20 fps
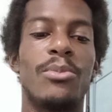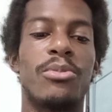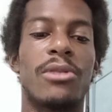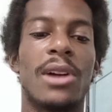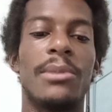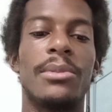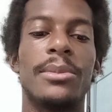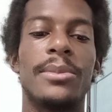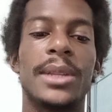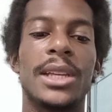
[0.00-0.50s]

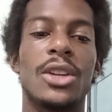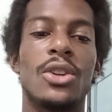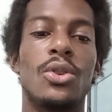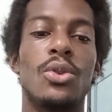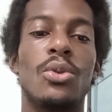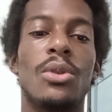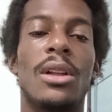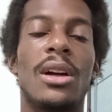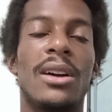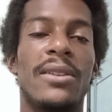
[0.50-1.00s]
probably
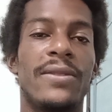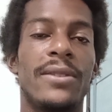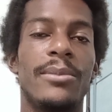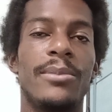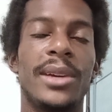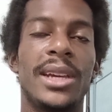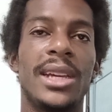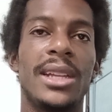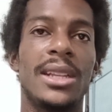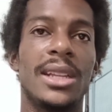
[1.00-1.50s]
cool off a
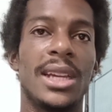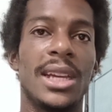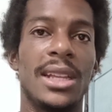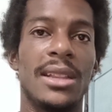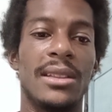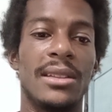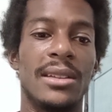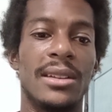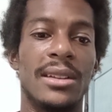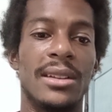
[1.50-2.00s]
bit
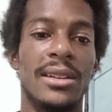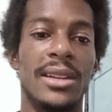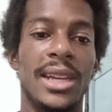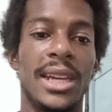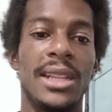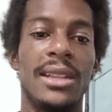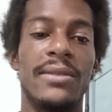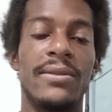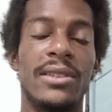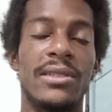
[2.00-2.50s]
in the
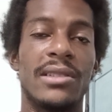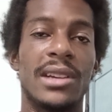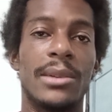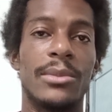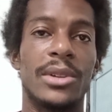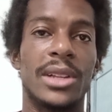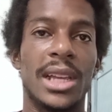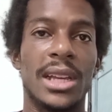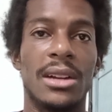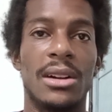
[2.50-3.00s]
end of the
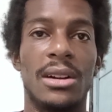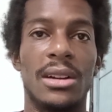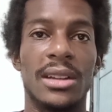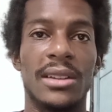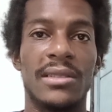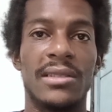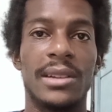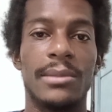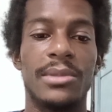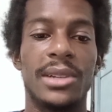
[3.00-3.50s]
summer, like
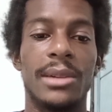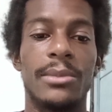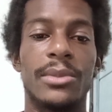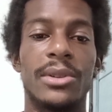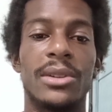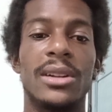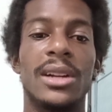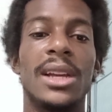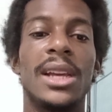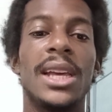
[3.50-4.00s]
August,
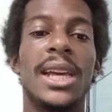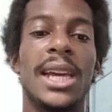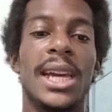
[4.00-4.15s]
September,